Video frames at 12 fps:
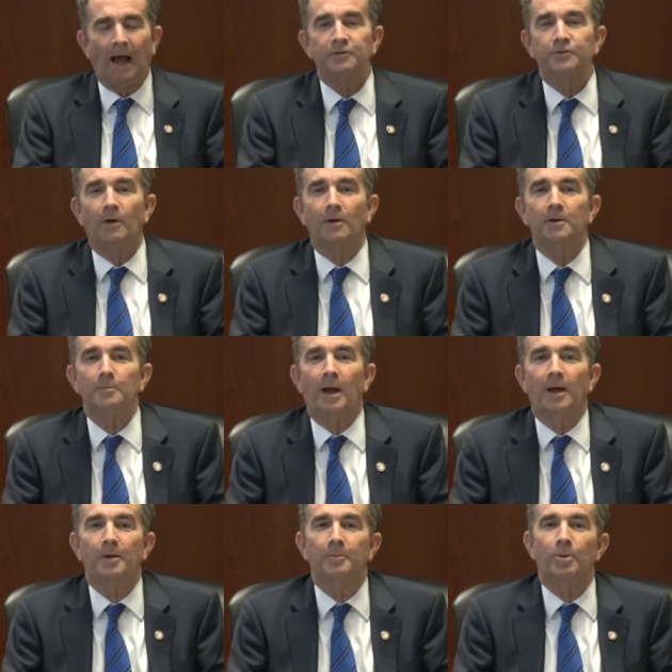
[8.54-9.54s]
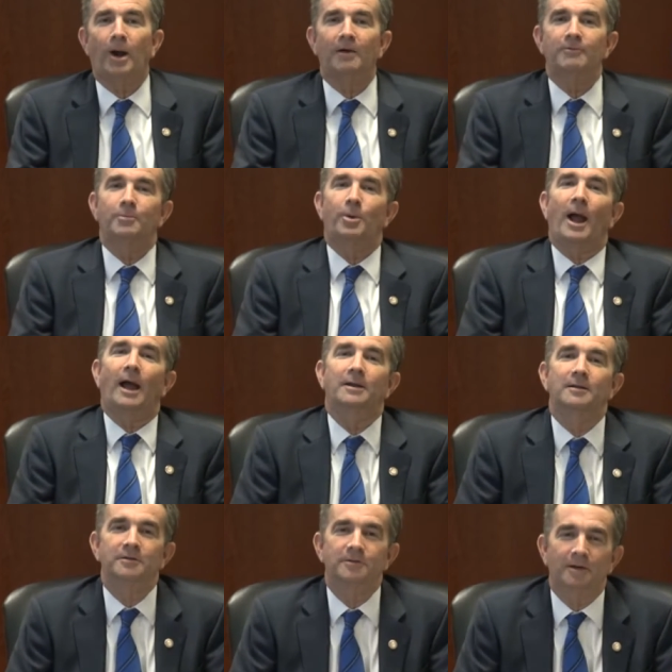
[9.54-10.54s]
I started my private
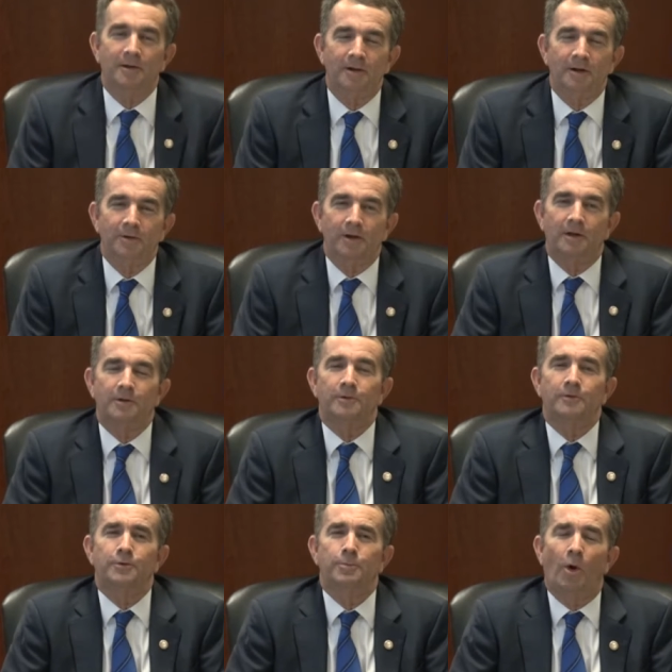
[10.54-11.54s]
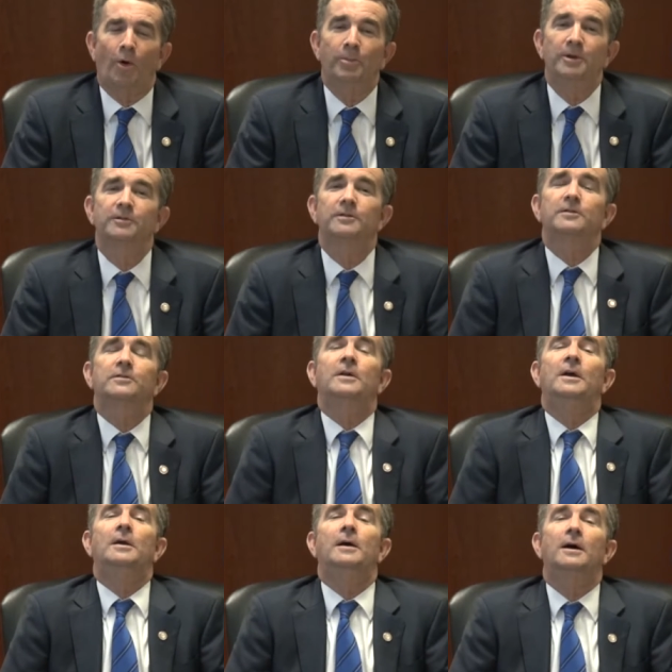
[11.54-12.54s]
practice, uh, a small business,
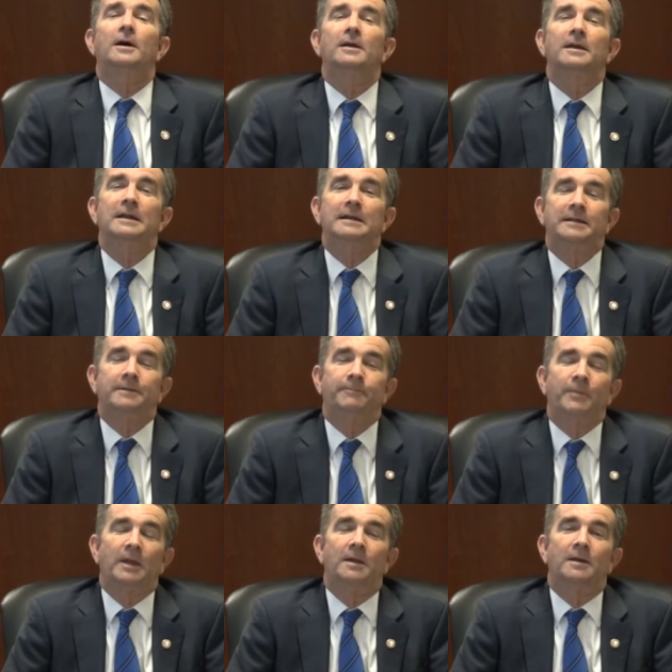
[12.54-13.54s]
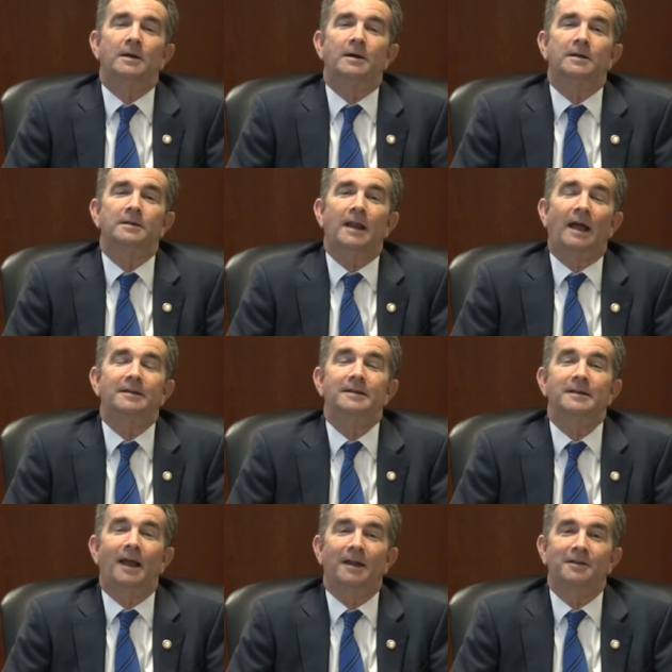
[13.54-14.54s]
uh, in uh,
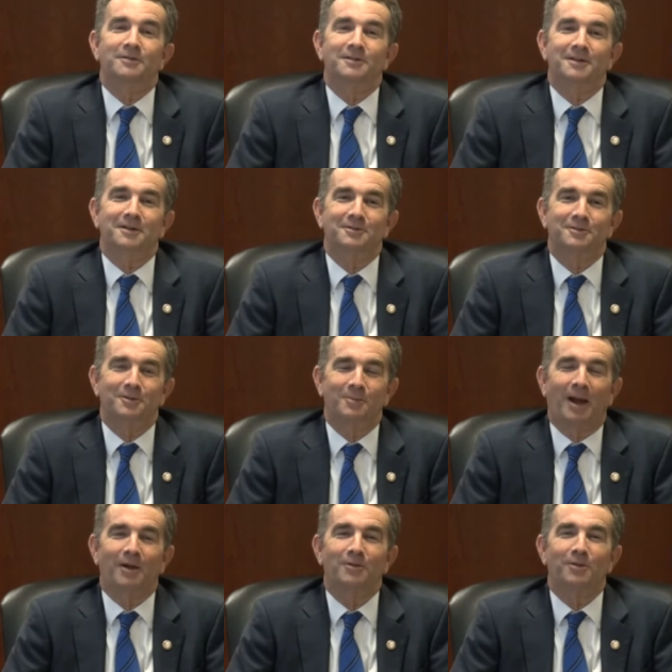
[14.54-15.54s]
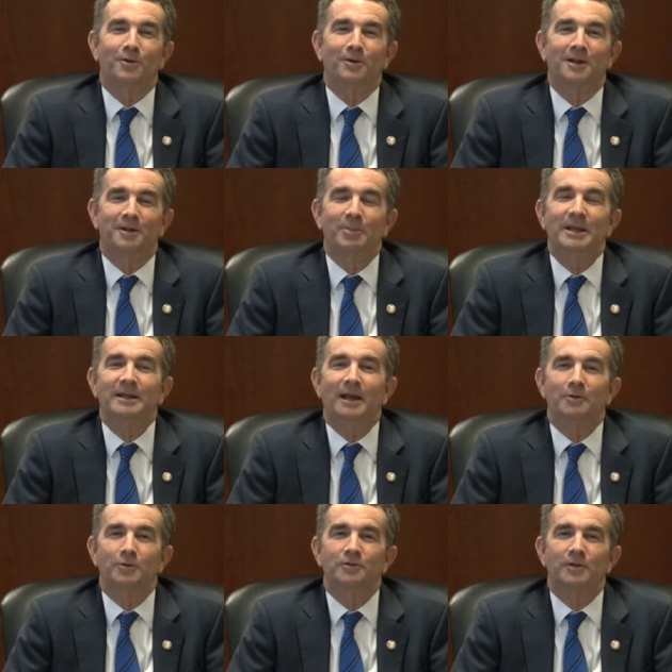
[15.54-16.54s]
1996. About 30
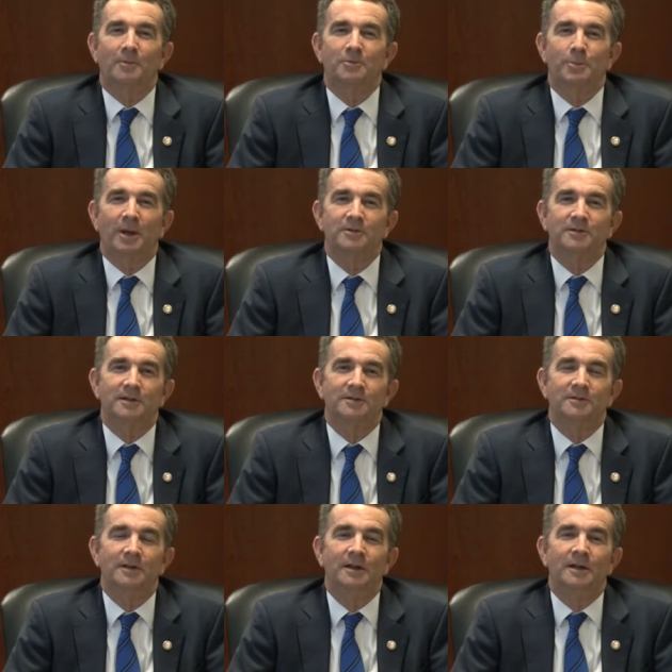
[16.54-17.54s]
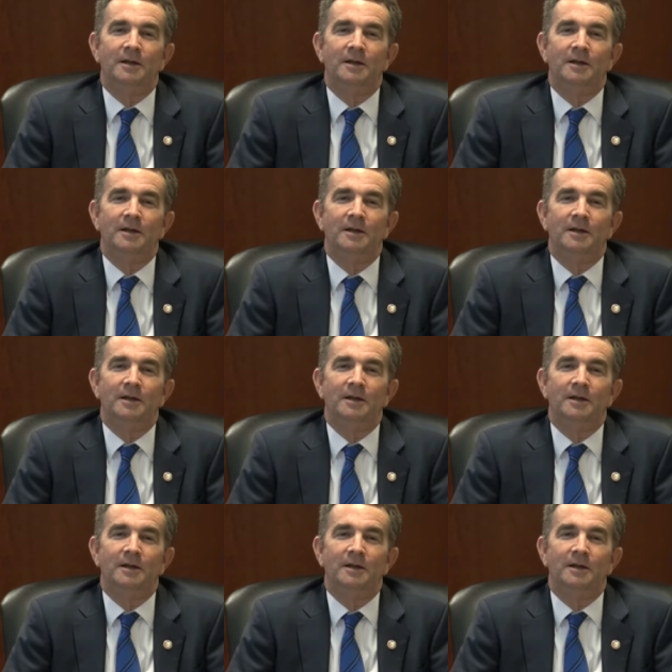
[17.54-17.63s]
pediatric subspecialists